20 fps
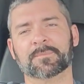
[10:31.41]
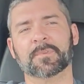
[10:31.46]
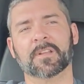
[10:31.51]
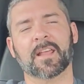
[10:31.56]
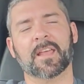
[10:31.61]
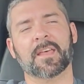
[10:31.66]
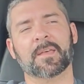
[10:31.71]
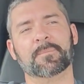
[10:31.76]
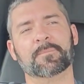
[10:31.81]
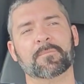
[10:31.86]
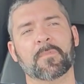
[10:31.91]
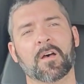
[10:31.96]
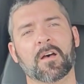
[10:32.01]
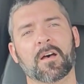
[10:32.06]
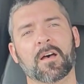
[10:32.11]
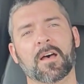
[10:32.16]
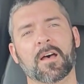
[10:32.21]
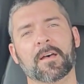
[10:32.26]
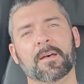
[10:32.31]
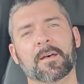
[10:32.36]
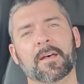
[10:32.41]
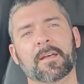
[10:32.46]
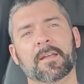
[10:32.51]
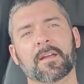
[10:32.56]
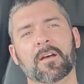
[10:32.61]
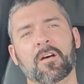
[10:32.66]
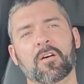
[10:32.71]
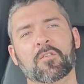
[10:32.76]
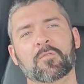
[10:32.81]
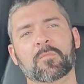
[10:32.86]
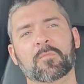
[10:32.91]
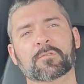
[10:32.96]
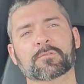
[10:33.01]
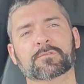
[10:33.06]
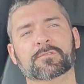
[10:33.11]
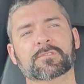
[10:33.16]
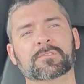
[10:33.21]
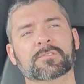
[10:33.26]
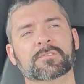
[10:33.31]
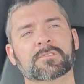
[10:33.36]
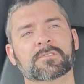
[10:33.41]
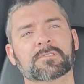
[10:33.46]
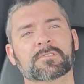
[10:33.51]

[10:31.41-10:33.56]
but I almost